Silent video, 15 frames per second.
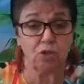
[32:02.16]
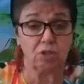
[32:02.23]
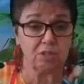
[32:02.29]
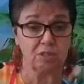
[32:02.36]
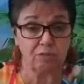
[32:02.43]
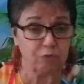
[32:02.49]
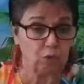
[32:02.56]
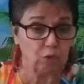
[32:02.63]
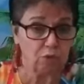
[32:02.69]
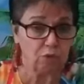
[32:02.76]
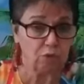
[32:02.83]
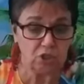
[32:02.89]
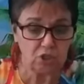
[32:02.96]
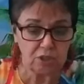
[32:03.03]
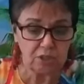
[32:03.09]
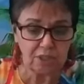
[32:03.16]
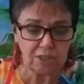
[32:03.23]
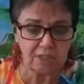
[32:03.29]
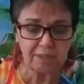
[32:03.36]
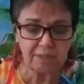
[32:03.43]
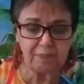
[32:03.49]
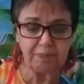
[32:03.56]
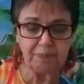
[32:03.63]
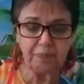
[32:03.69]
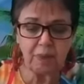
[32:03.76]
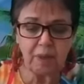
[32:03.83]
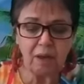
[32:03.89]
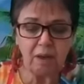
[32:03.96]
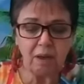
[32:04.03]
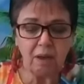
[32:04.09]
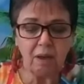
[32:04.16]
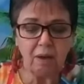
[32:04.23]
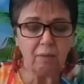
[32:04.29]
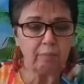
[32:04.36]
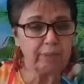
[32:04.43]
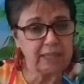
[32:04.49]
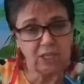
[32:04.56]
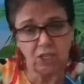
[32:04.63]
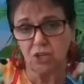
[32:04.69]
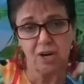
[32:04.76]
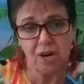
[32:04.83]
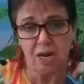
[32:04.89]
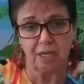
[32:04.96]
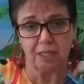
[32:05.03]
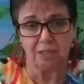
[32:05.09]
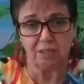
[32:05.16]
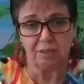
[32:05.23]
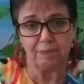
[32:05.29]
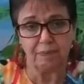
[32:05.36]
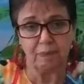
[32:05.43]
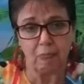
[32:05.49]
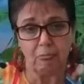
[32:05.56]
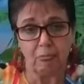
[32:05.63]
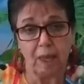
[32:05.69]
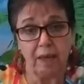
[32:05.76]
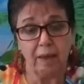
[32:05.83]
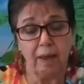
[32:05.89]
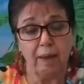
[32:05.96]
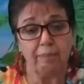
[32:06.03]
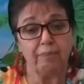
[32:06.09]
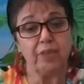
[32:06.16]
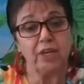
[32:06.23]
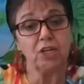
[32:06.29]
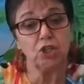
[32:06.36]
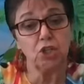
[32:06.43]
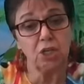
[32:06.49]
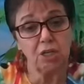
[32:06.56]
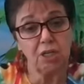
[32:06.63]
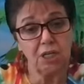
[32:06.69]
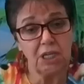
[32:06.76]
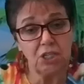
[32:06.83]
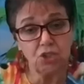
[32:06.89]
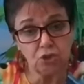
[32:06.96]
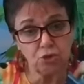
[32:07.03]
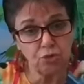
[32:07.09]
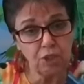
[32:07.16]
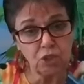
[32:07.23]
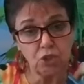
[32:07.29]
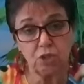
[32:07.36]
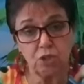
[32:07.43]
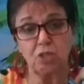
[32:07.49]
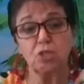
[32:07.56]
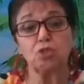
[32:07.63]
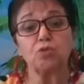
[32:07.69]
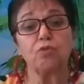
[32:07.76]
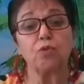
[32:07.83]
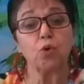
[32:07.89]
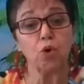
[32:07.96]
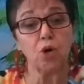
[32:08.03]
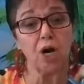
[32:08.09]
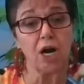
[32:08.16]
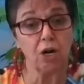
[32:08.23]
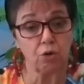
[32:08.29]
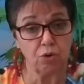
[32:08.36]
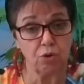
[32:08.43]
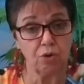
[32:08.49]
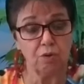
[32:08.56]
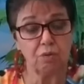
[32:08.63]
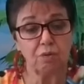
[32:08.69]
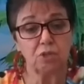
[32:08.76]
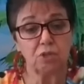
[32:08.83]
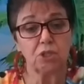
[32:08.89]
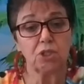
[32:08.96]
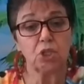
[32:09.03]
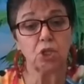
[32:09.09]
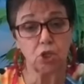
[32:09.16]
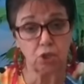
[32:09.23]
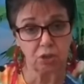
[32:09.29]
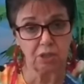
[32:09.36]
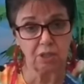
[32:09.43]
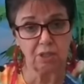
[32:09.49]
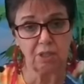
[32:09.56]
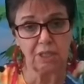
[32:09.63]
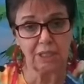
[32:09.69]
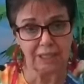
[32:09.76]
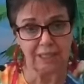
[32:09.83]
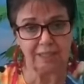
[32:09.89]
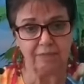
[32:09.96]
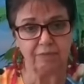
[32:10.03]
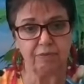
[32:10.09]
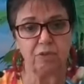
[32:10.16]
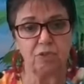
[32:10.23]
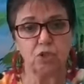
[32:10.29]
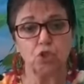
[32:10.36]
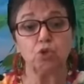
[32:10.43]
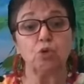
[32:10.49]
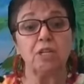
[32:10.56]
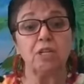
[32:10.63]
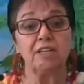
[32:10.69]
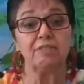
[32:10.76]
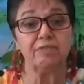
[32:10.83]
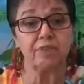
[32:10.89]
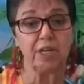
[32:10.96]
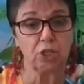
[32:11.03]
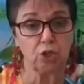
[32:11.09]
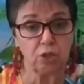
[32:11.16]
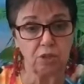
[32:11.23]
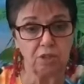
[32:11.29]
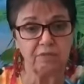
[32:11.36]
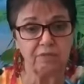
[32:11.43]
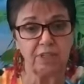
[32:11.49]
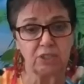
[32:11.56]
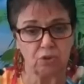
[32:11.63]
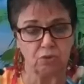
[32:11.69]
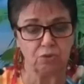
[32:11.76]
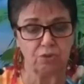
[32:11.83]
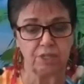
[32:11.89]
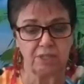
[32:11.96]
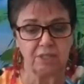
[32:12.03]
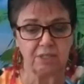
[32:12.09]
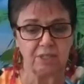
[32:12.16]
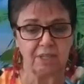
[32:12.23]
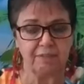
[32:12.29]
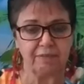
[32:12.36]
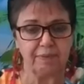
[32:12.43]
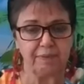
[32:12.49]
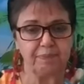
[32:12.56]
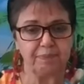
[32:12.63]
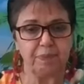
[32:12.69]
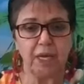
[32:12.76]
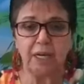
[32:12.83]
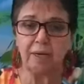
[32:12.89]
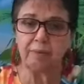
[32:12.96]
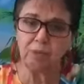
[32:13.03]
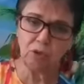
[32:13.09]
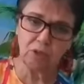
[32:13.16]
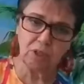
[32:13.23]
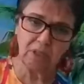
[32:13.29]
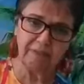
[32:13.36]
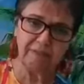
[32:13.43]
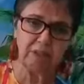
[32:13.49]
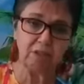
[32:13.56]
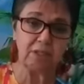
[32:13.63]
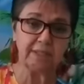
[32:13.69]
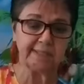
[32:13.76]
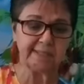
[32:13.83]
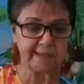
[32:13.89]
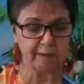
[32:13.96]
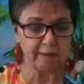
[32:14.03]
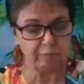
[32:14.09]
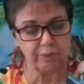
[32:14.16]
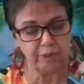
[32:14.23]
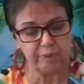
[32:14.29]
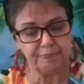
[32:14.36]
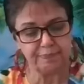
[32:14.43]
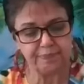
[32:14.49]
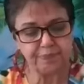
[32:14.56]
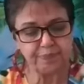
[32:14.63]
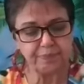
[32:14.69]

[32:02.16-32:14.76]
call it foolishness. But they're not. They're instructions for our good life, to live a good, victorious life. And I'm going to give you an example.